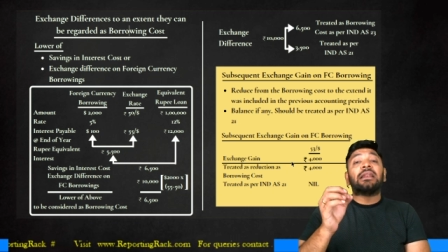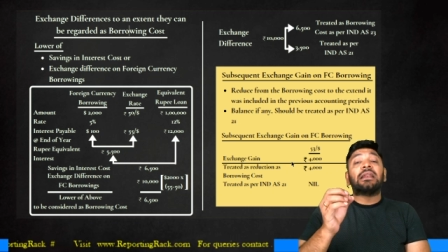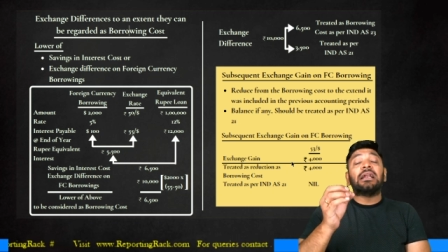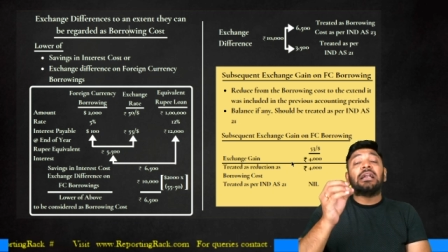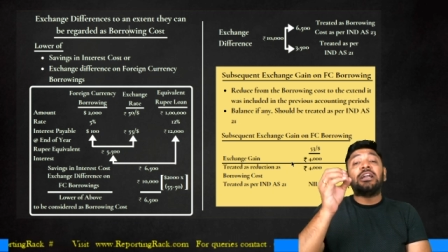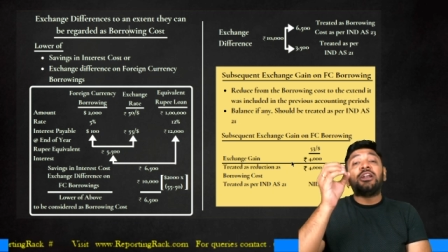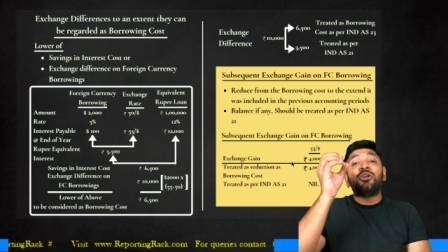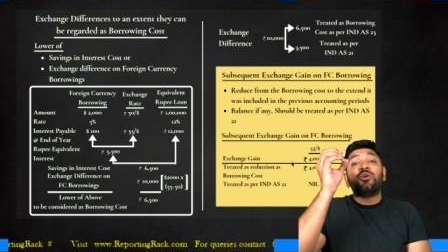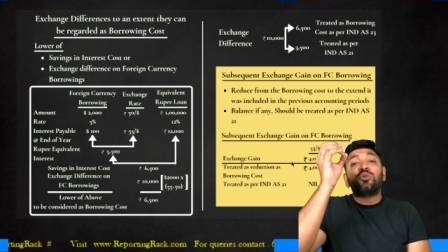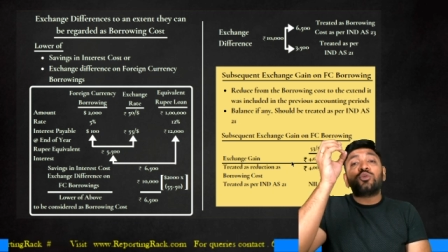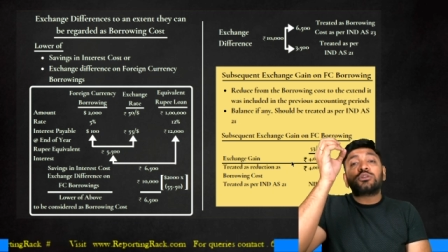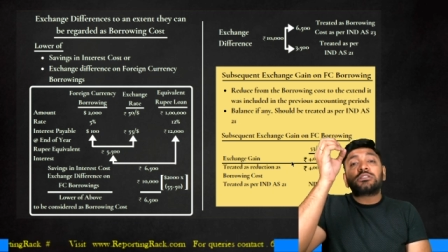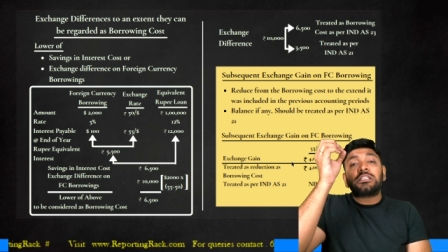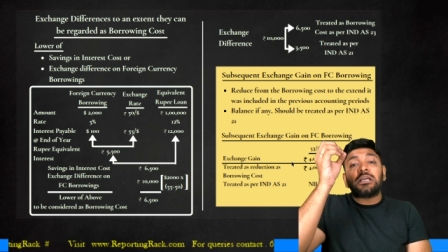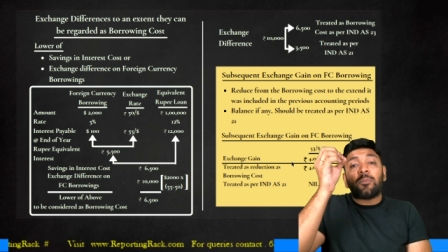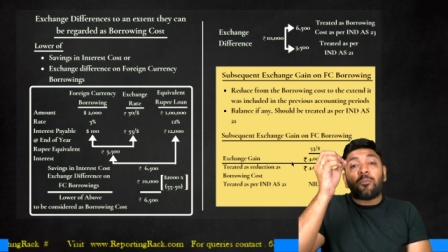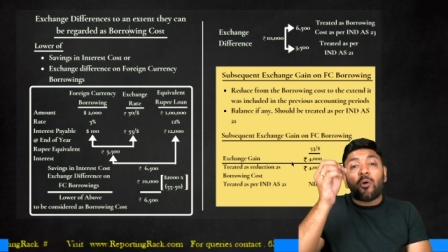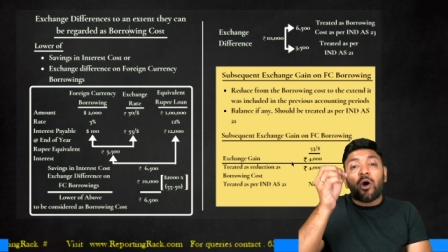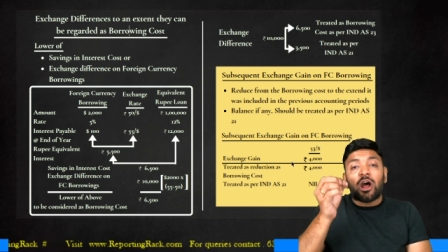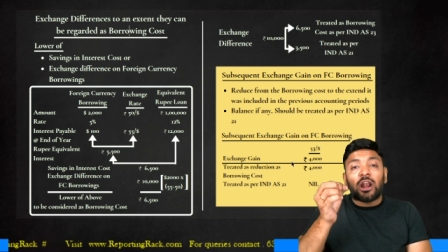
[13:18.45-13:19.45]
reduce the
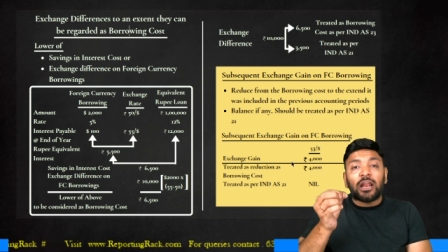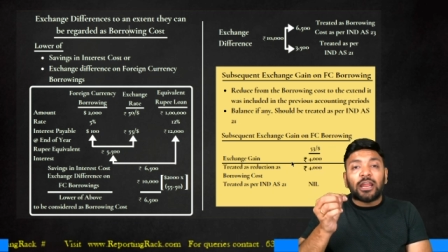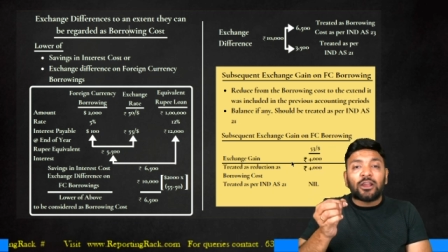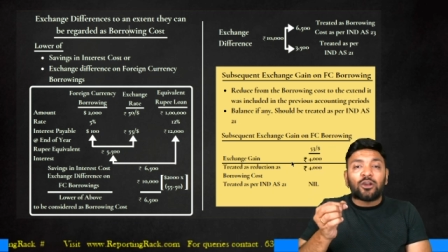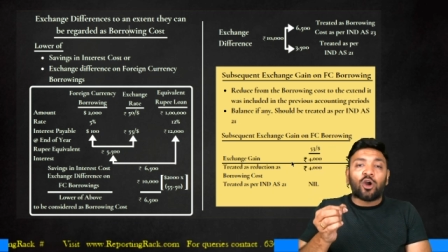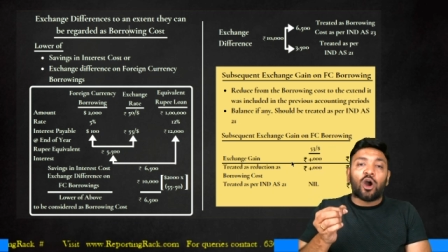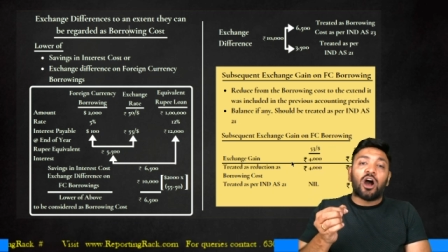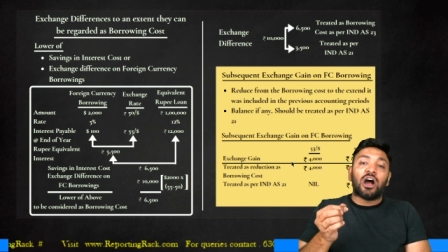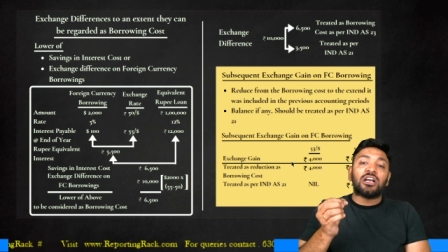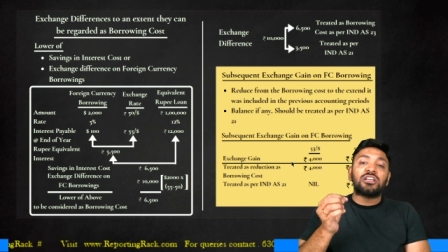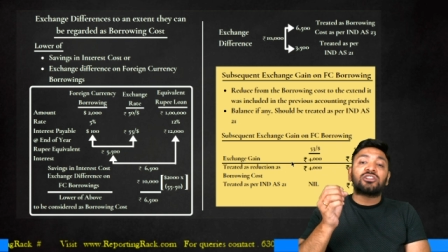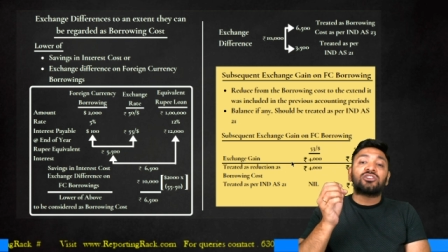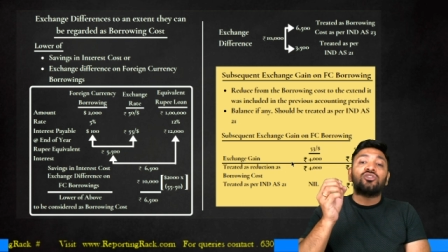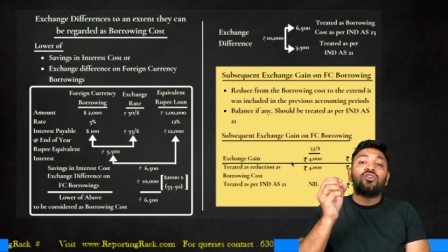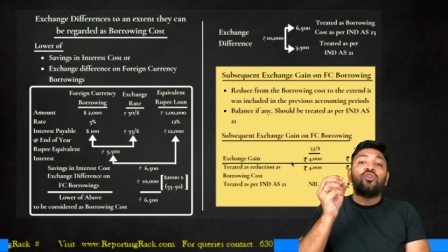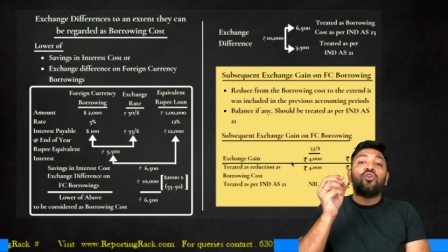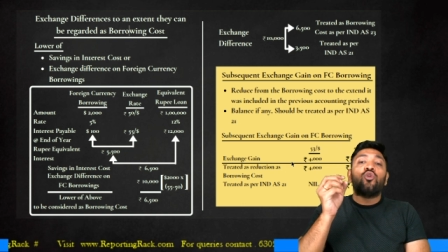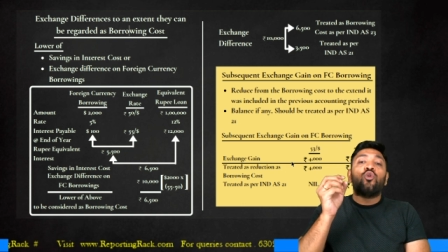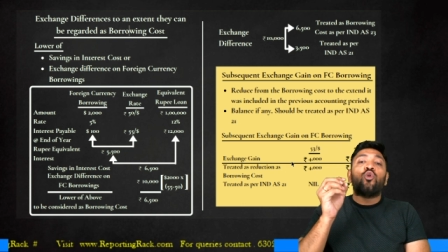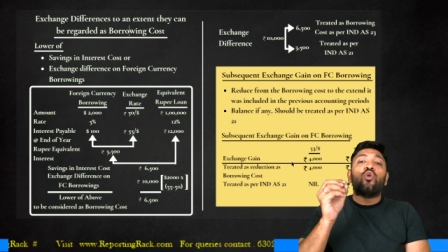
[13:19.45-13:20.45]
borrowing cost
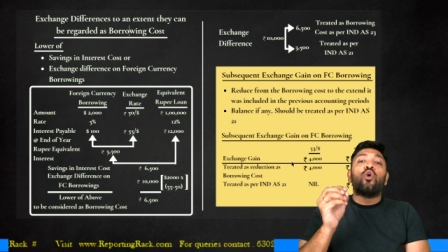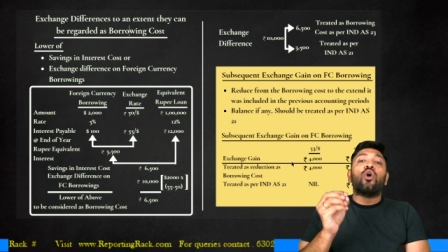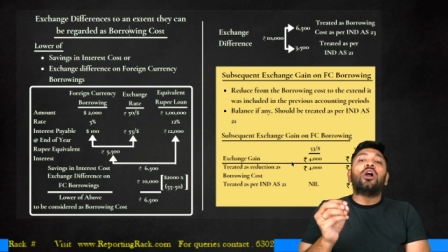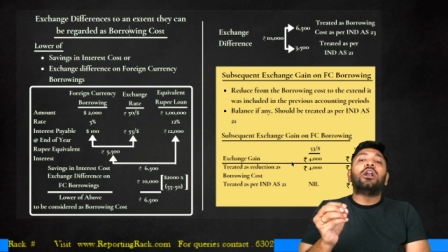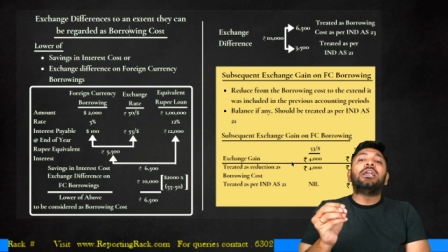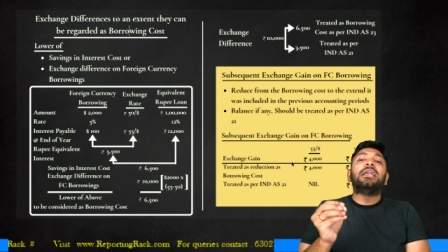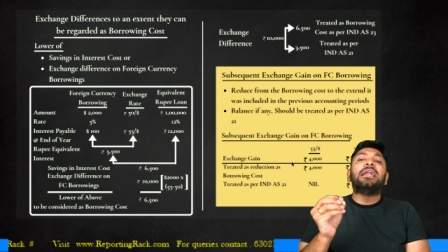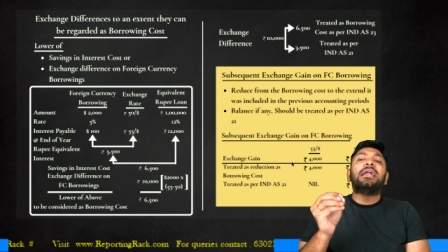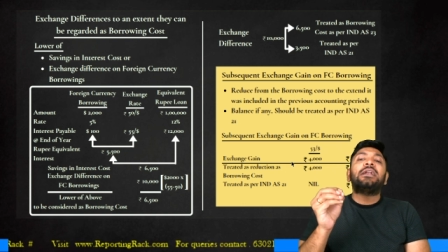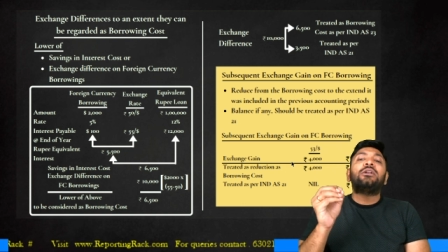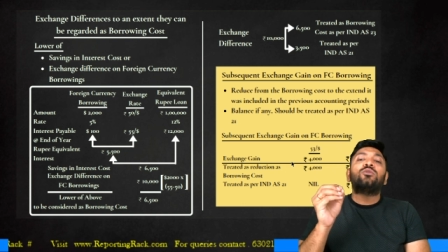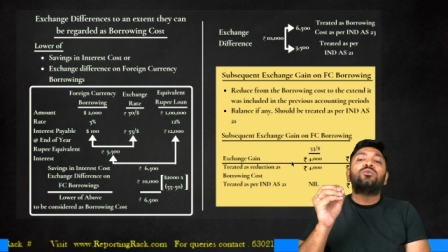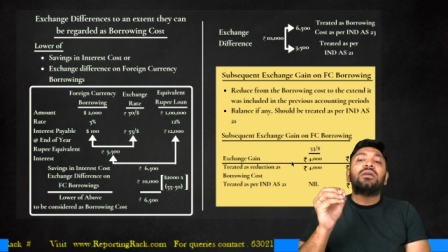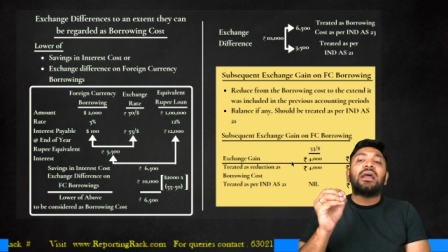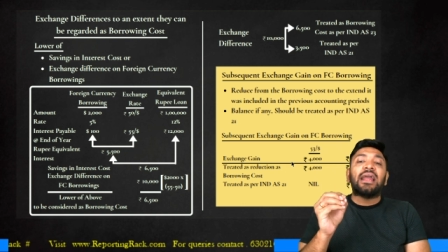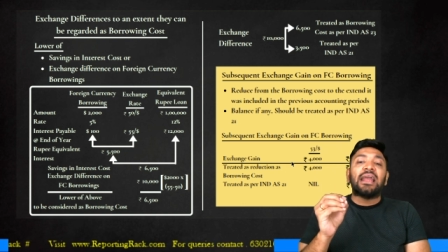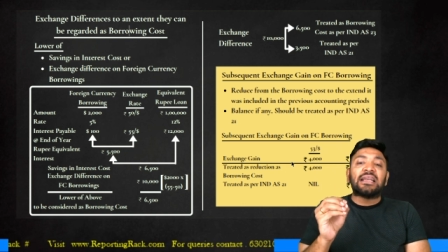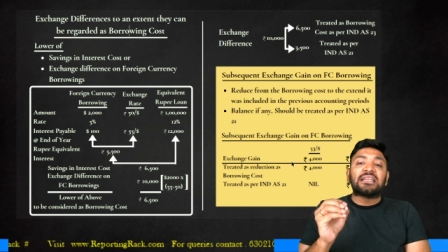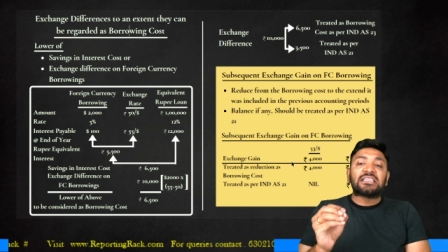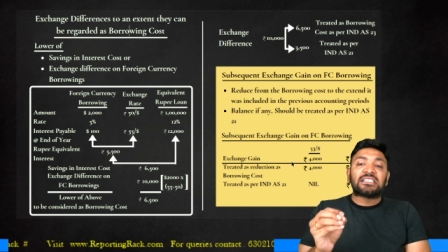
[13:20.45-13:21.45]
only to
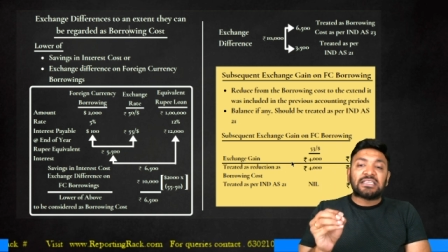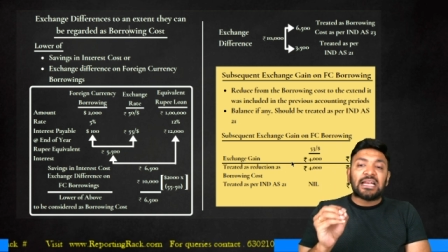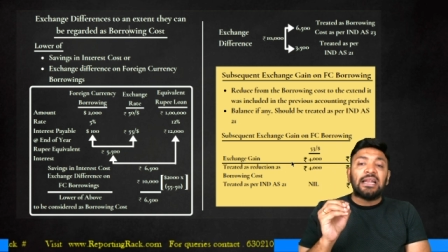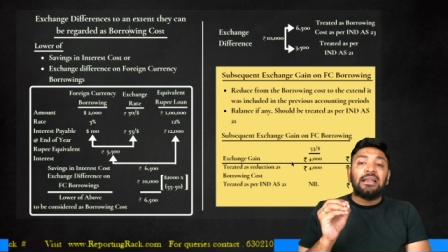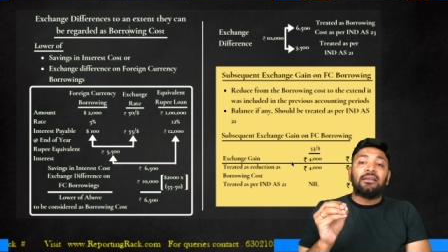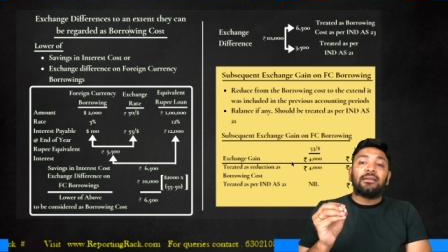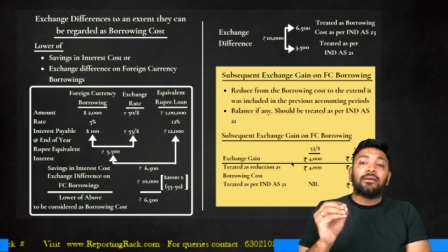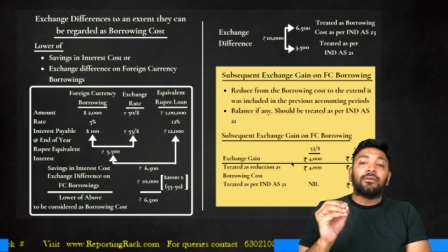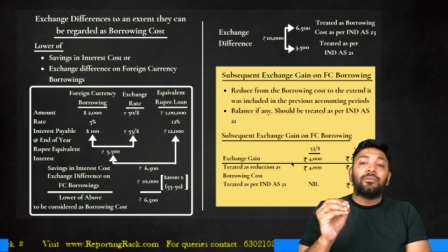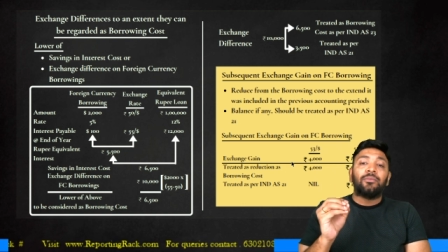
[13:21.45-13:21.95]
the extent